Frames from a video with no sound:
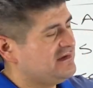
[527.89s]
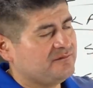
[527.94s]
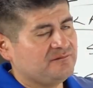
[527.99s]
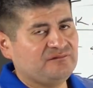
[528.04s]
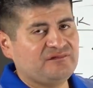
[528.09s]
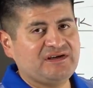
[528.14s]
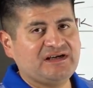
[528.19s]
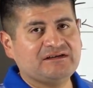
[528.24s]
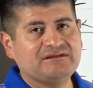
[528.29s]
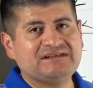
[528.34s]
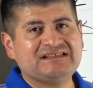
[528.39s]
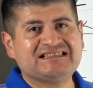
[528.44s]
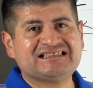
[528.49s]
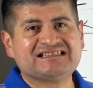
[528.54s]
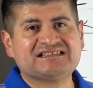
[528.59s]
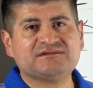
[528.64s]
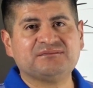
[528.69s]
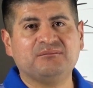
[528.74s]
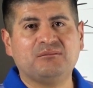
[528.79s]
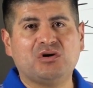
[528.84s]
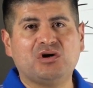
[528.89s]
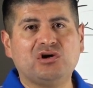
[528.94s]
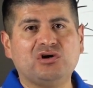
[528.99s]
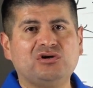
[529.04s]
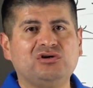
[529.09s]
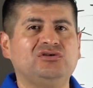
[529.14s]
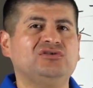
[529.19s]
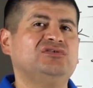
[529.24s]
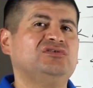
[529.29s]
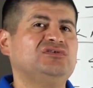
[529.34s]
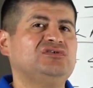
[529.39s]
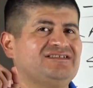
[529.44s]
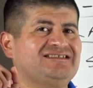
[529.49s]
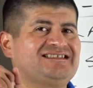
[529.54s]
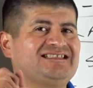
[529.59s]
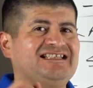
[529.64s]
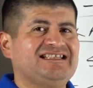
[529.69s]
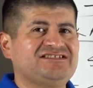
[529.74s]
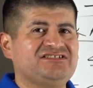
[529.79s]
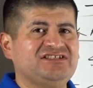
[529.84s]
very small
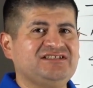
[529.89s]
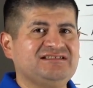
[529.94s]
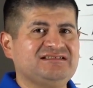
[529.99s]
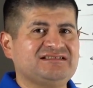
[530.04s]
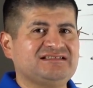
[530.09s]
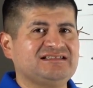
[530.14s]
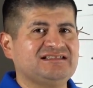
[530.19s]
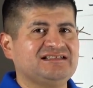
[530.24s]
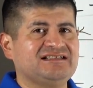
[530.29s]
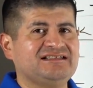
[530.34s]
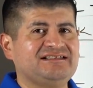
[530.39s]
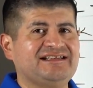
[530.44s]
stitches,